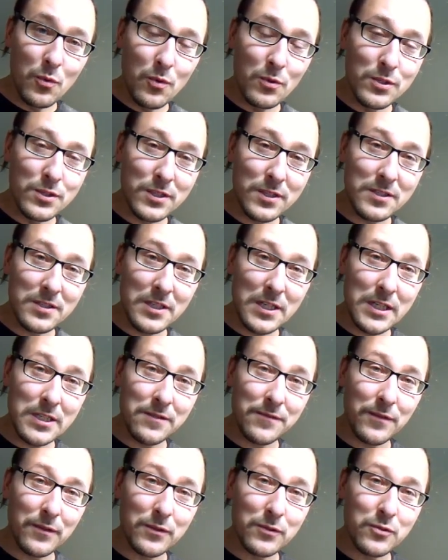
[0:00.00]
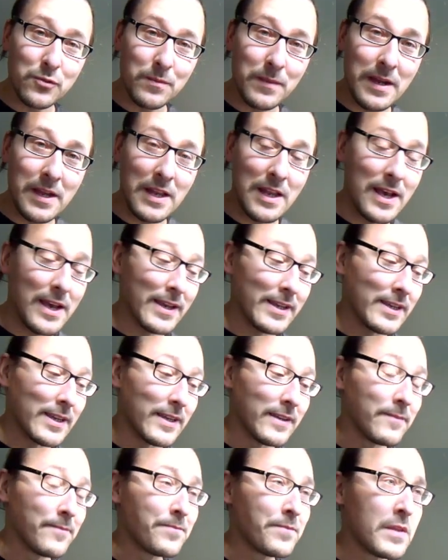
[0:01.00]
successful to my liking.
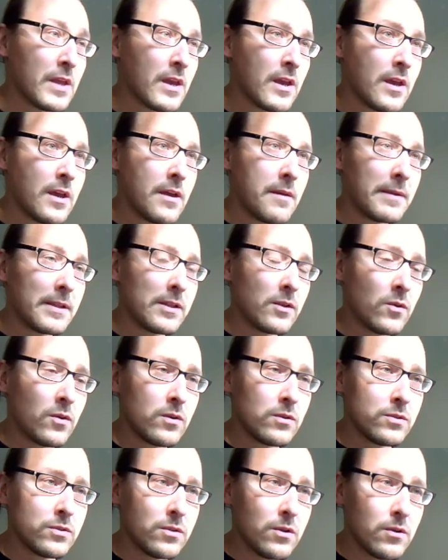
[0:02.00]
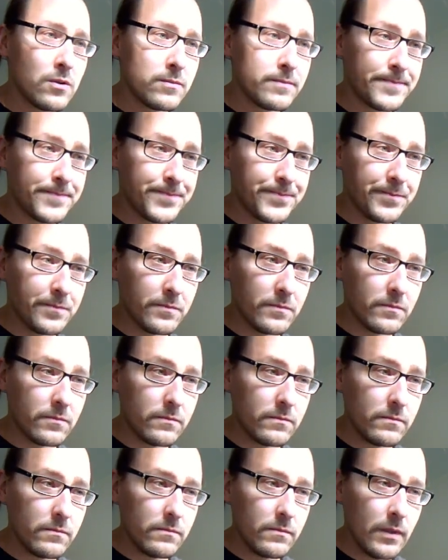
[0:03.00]
But also
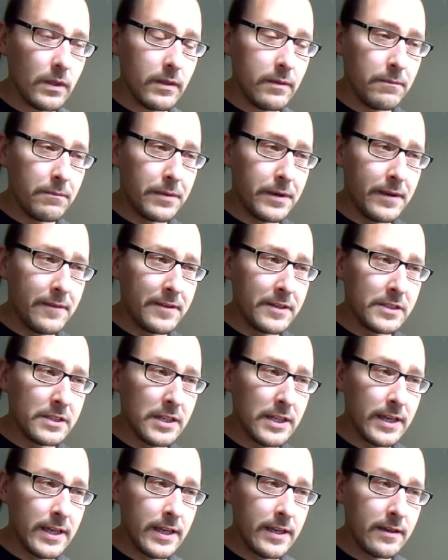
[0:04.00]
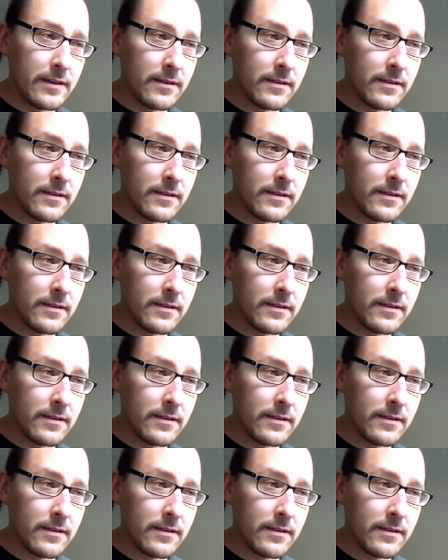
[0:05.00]
previously